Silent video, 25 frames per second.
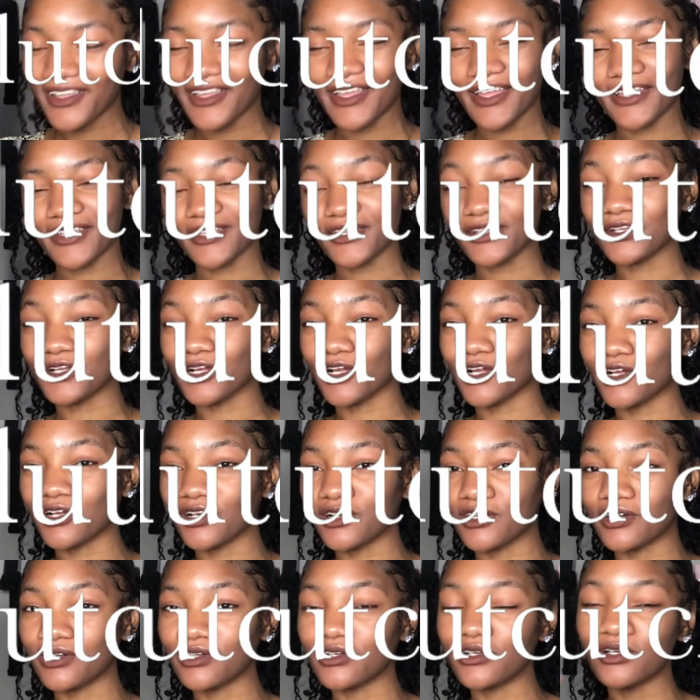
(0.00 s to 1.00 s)
Your girl
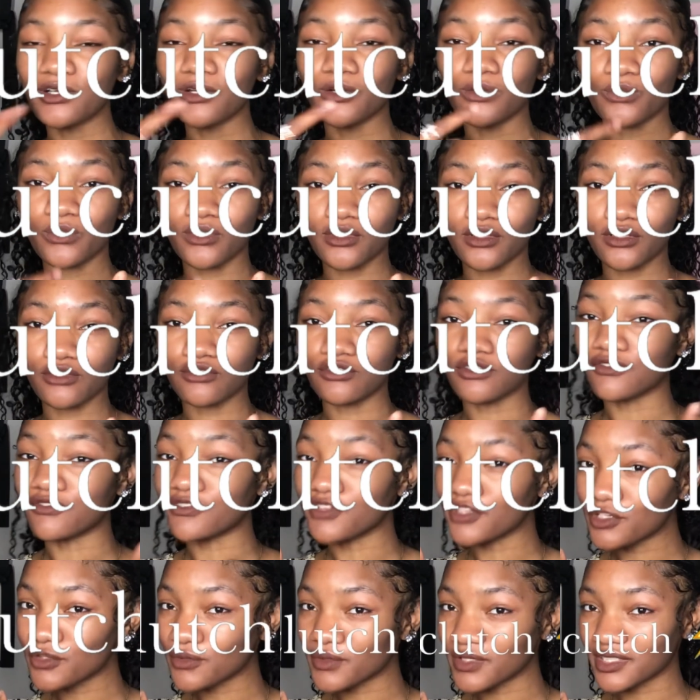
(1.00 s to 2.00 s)
will review
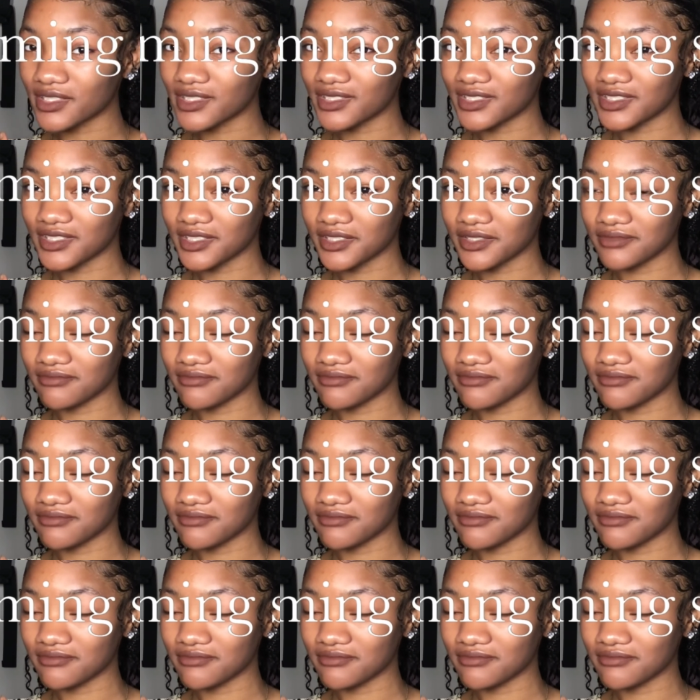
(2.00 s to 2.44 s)
it